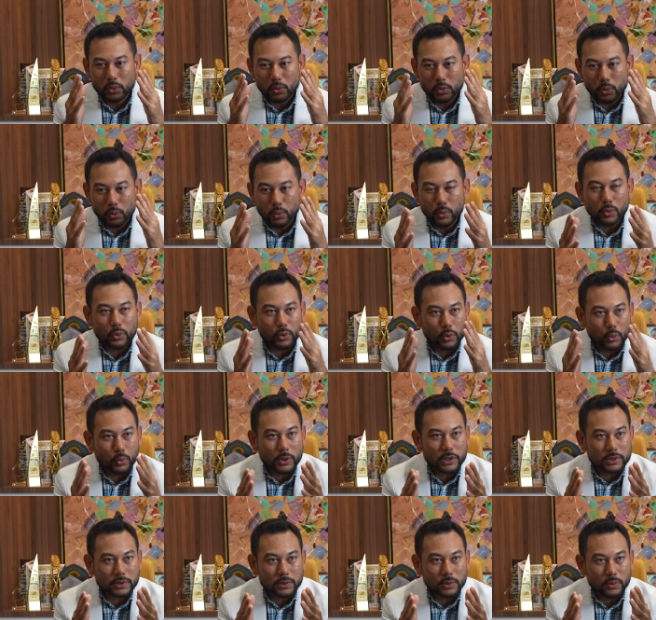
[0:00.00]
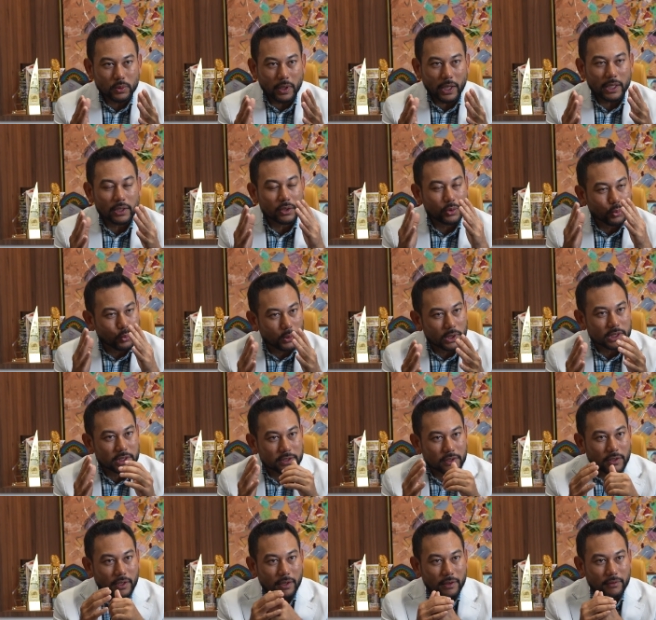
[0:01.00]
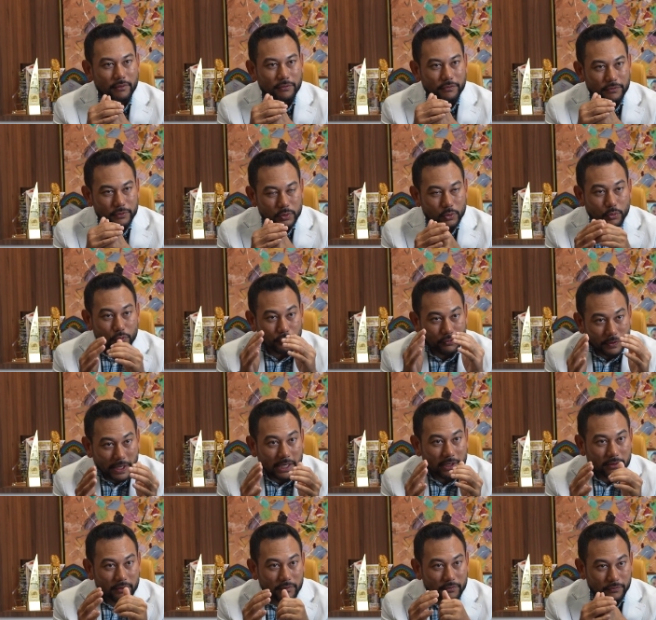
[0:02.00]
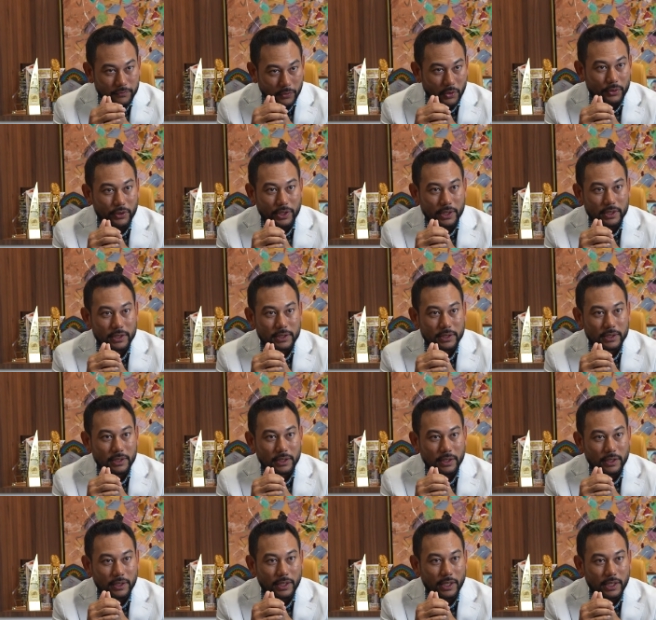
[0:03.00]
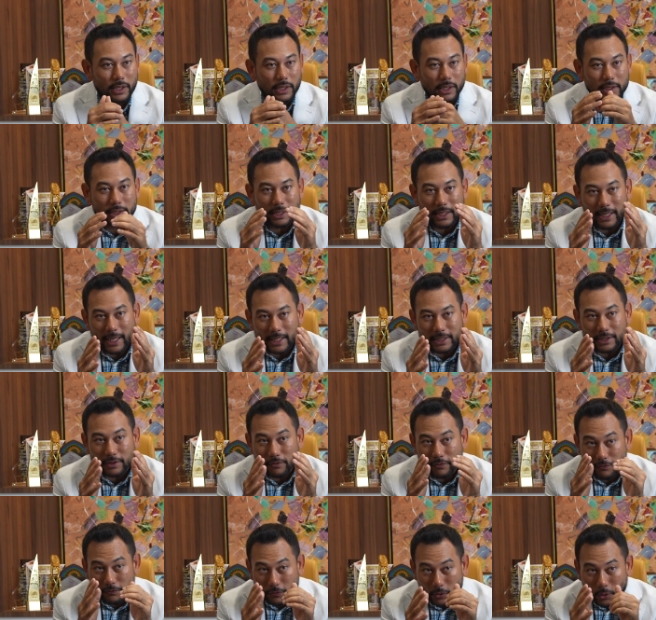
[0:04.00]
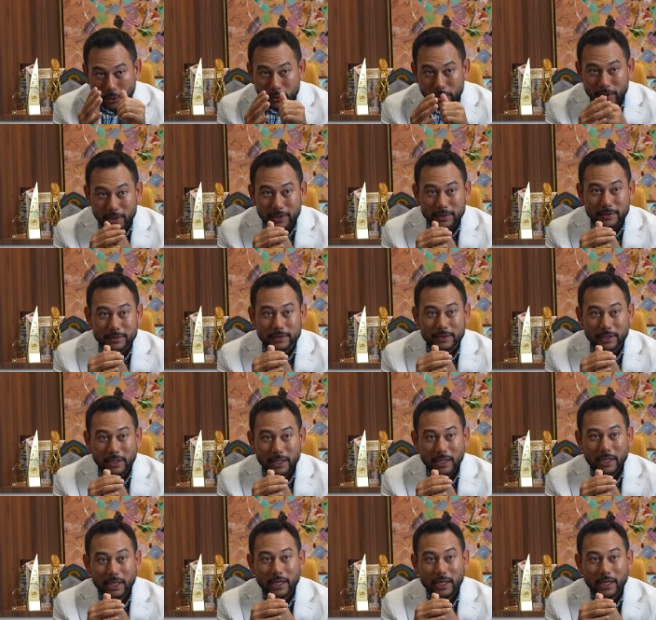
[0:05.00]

To look towards to and towards to fight for it, yeah, in the next 4 years.